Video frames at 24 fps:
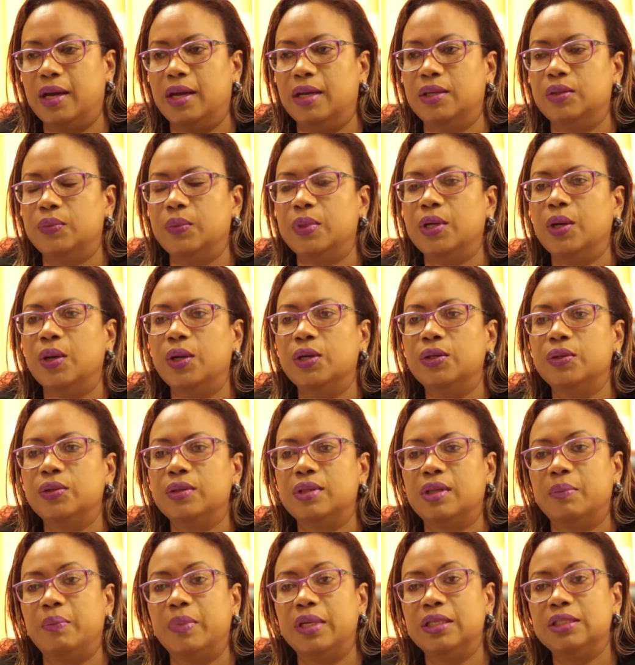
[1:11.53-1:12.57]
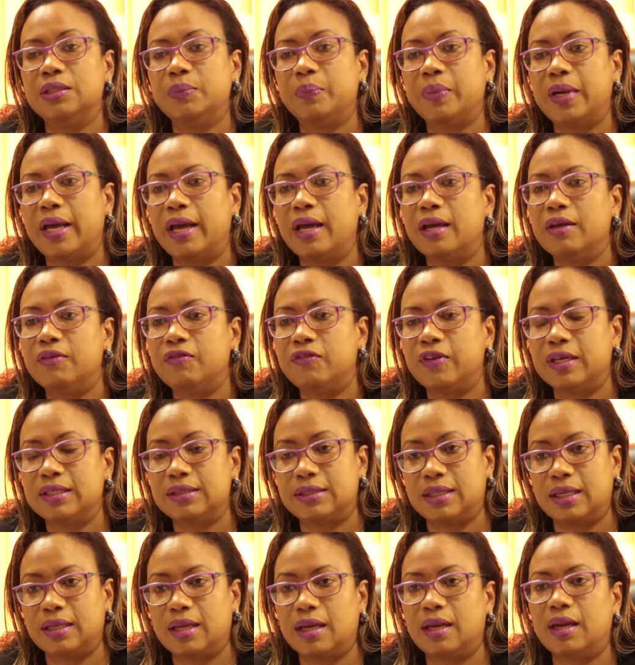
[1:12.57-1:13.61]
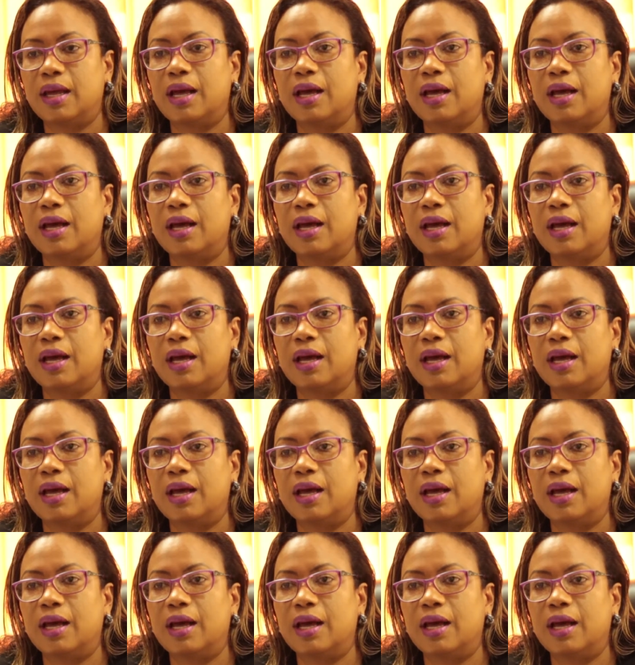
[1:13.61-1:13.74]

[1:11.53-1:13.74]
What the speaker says: and we all know the multiplier effects that can